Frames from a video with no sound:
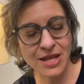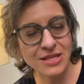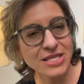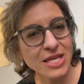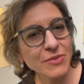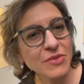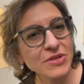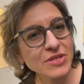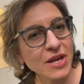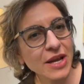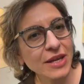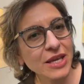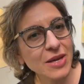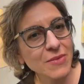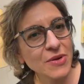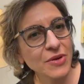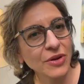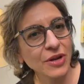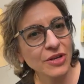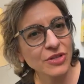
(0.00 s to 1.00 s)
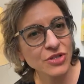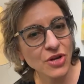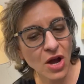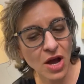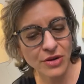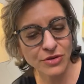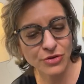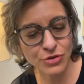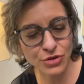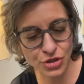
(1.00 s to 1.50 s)
at
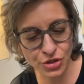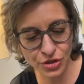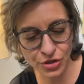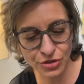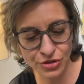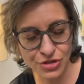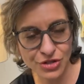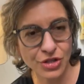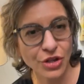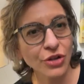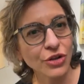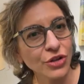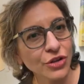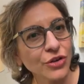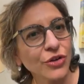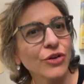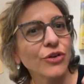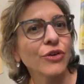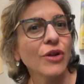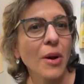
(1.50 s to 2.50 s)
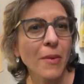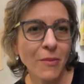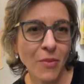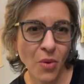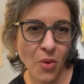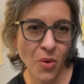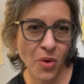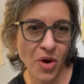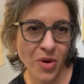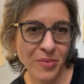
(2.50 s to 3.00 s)
summersidecommunity.church to learn
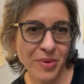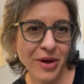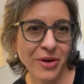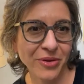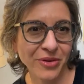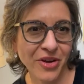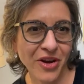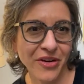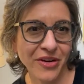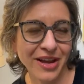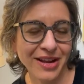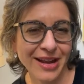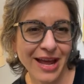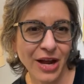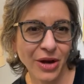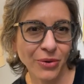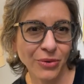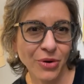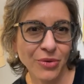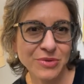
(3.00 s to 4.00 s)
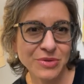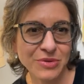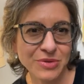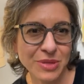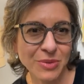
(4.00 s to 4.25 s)
more about our Connect groups.